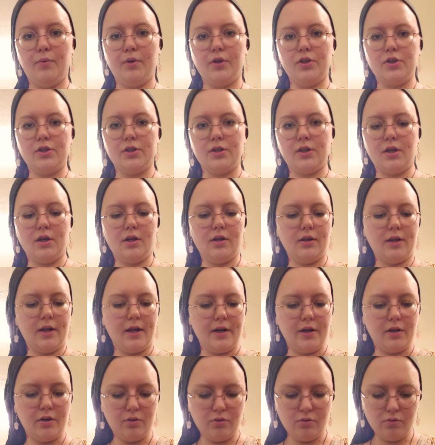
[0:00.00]
we're just gonna
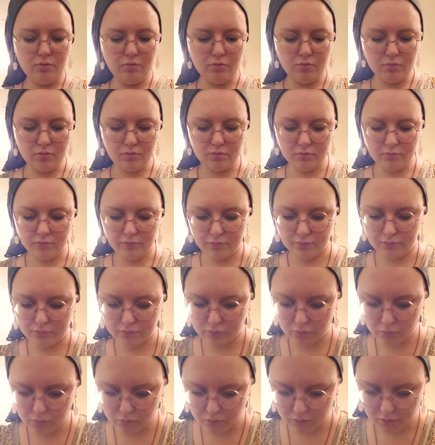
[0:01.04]
let it cool
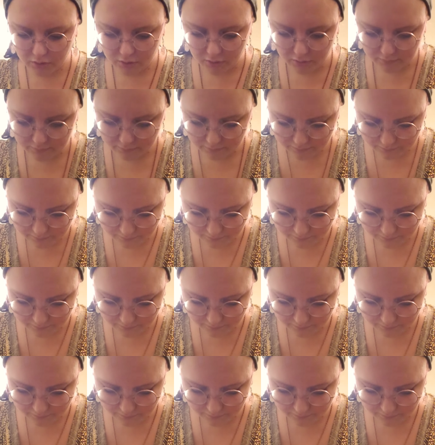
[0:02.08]
for